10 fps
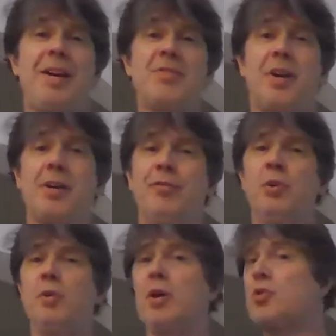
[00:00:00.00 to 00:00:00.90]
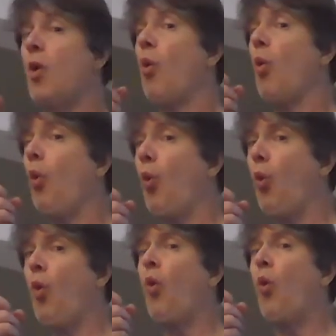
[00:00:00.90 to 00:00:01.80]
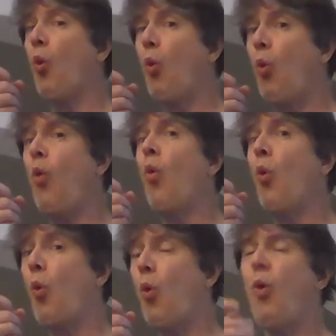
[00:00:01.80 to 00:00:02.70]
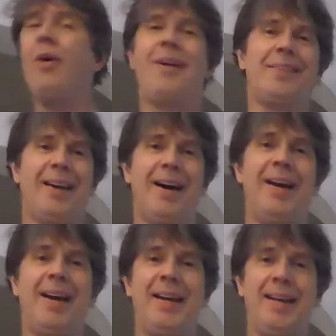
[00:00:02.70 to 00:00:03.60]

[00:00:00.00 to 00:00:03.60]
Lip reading: It acts like a flute. It goes hoo, hoo, hoo, like that,